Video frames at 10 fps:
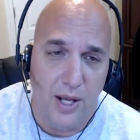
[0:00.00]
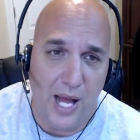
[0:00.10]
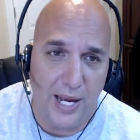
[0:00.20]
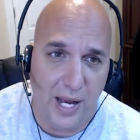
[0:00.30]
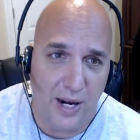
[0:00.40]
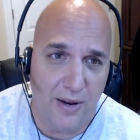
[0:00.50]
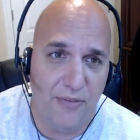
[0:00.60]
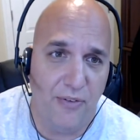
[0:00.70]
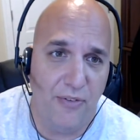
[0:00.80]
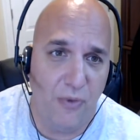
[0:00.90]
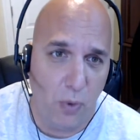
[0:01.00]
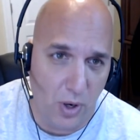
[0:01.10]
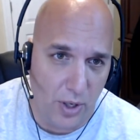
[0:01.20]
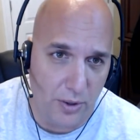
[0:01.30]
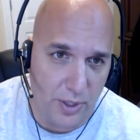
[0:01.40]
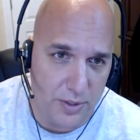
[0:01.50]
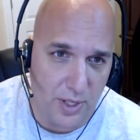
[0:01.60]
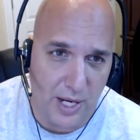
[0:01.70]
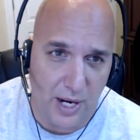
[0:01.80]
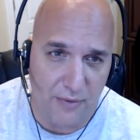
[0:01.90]
I got it for four hundred,
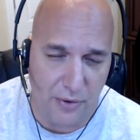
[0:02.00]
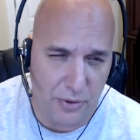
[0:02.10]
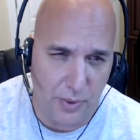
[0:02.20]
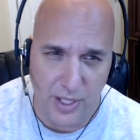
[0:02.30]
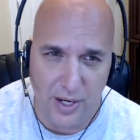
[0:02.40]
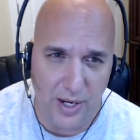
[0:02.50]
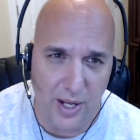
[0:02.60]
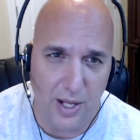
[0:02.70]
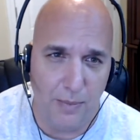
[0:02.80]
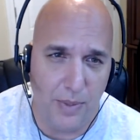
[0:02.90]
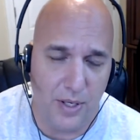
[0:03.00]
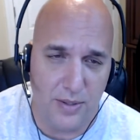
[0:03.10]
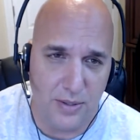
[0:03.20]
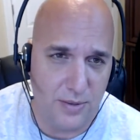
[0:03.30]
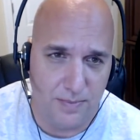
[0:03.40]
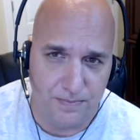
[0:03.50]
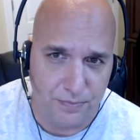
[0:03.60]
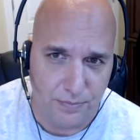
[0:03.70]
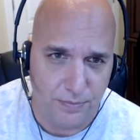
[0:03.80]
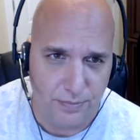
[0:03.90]
so I got it for three ninety nine because
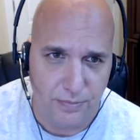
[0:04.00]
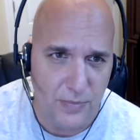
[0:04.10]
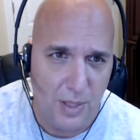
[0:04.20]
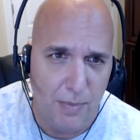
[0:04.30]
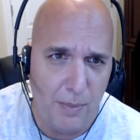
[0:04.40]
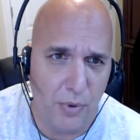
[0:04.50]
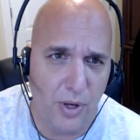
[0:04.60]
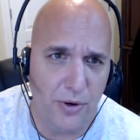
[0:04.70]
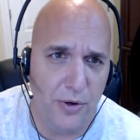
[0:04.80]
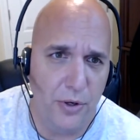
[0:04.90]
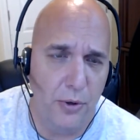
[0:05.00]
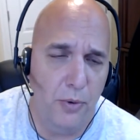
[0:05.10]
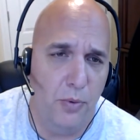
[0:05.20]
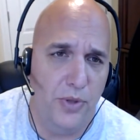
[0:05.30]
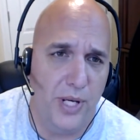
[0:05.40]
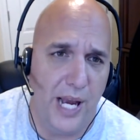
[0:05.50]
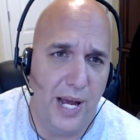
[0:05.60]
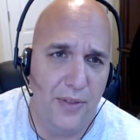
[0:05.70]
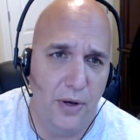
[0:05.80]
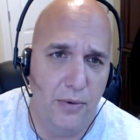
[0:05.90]
my brother knew the
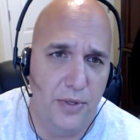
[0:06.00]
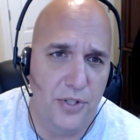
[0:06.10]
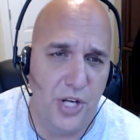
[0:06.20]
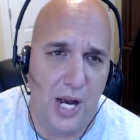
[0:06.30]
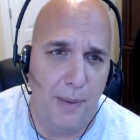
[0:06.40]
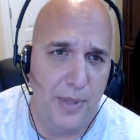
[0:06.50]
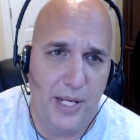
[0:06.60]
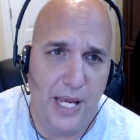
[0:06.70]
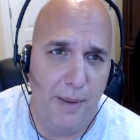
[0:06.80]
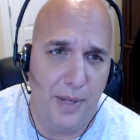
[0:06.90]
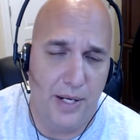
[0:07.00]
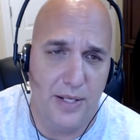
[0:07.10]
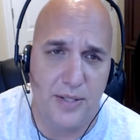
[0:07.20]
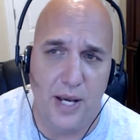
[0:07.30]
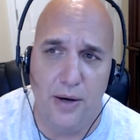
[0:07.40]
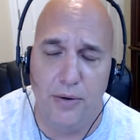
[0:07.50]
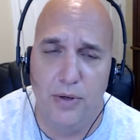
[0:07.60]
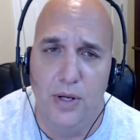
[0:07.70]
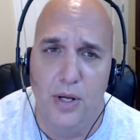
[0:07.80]
guy that owned the shop, and he gave me a discount.